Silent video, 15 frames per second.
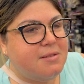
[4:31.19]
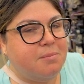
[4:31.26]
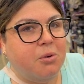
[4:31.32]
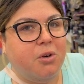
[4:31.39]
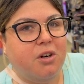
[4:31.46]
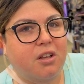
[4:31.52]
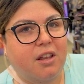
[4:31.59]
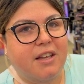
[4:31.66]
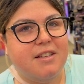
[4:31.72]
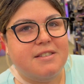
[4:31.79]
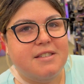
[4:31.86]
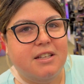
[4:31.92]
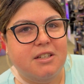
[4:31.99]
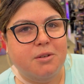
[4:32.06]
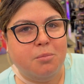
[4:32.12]
More or less
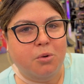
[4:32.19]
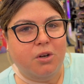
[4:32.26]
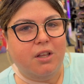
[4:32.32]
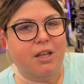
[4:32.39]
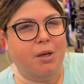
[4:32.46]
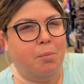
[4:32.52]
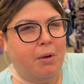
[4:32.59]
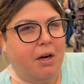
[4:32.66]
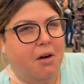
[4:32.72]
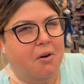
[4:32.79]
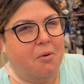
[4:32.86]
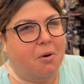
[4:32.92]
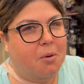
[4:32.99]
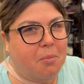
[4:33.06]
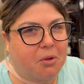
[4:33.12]
into more like
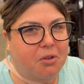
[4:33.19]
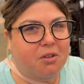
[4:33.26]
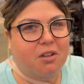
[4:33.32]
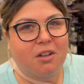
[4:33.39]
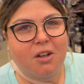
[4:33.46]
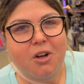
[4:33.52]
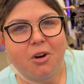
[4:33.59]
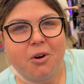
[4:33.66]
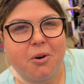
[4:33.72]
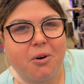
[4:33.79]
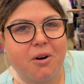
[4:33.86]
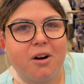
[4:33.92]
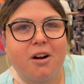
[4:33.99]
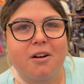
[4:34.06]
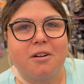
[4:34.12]
paranormal
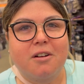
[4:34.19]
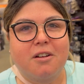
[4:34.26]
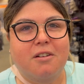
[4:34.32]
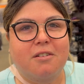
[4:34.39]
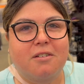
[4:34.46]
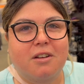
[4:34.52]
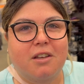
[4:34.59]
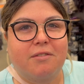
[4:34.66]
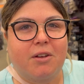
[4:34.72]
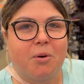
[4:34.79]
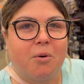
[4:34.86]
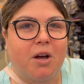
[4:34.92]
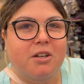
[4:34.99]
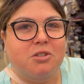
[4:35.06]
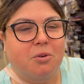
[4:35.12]
horror if I
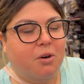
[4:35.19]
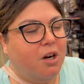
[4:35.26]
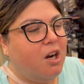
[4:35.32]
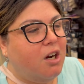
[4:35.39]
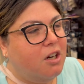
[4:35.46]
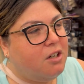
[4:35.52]
watch horror.